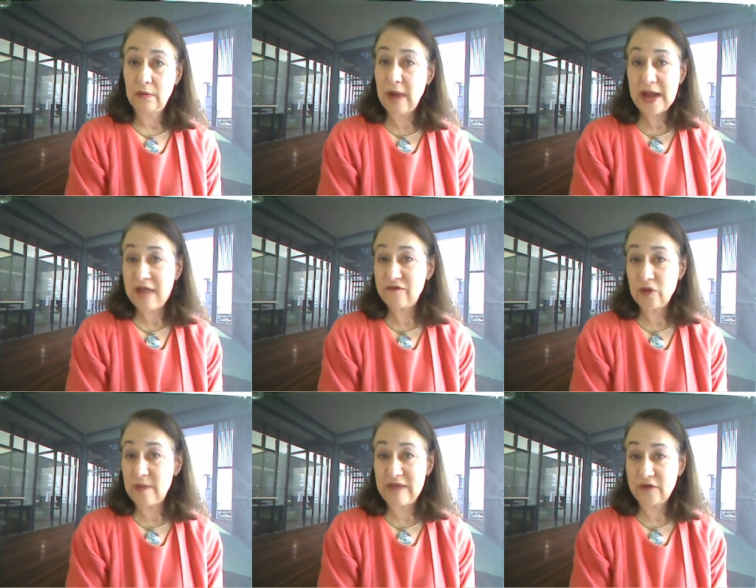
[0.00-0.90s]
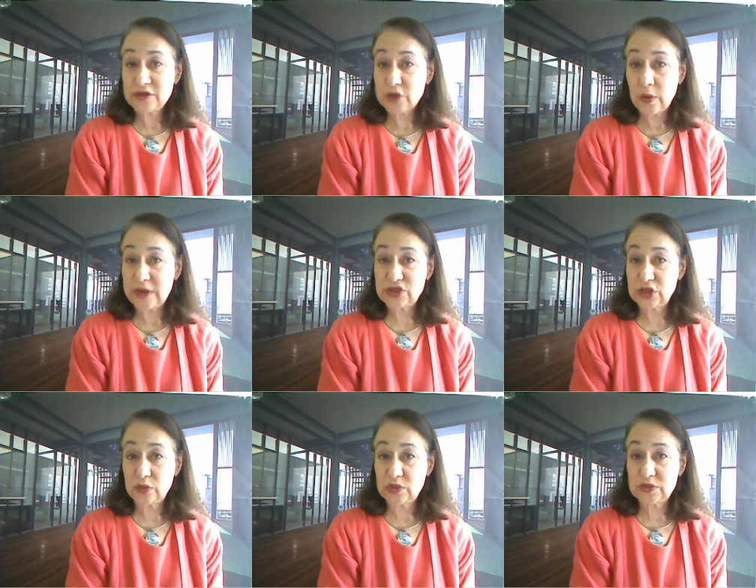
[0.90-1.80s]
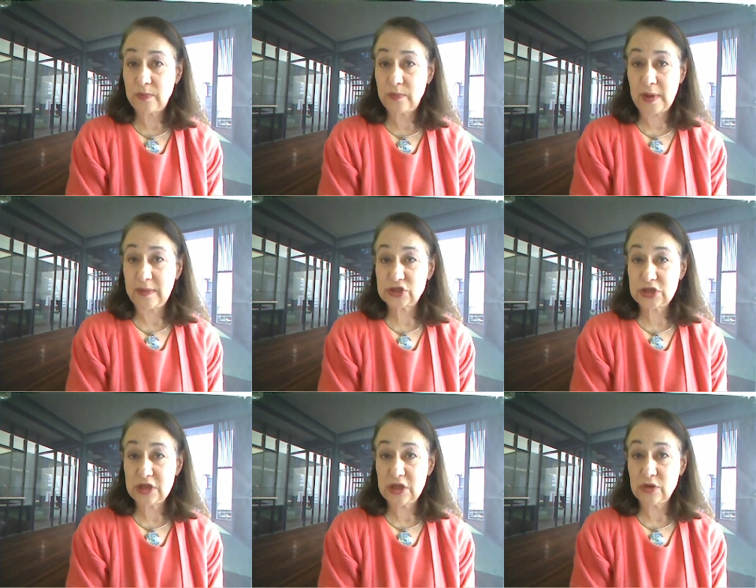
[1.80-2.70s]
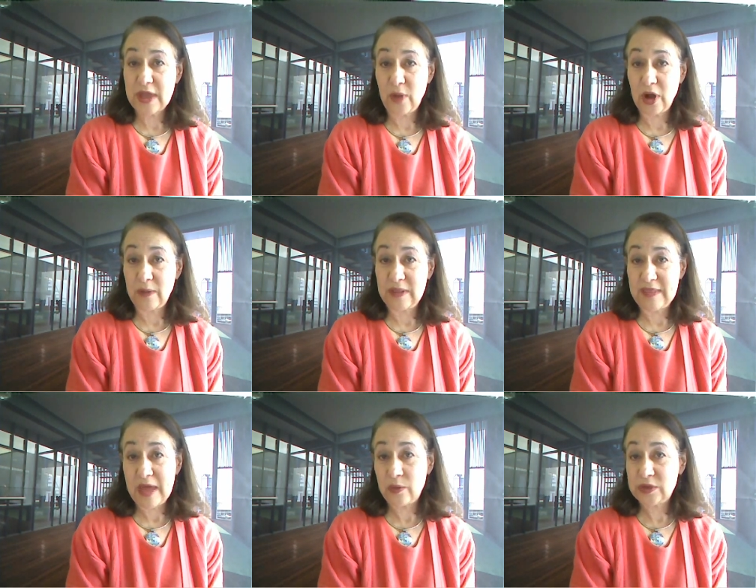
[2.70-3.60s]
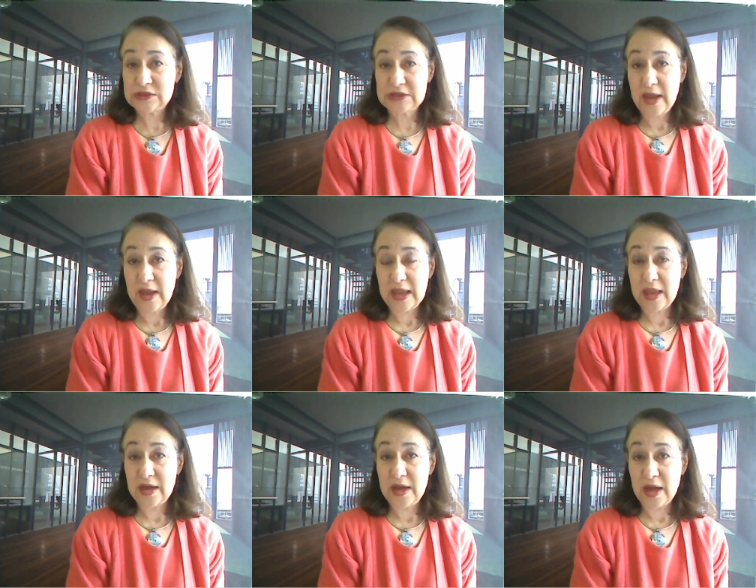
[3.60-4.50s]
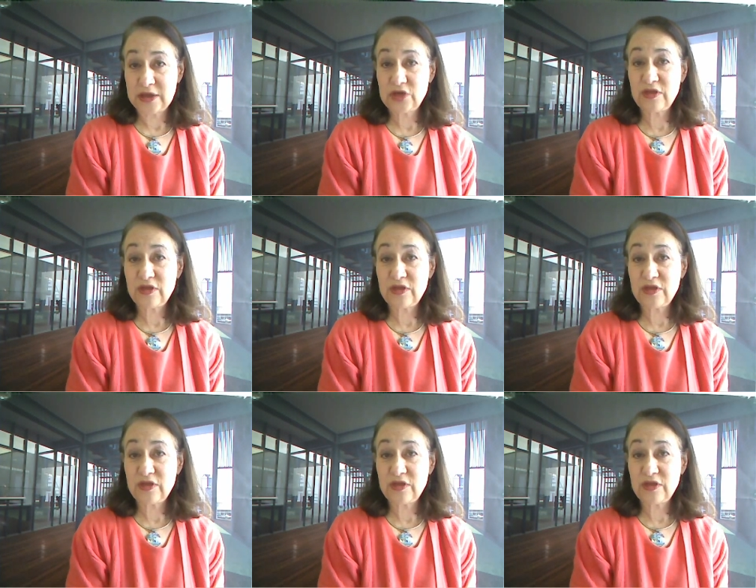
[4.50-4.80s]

right after my first question was published in the UK Parliament, that was in uh,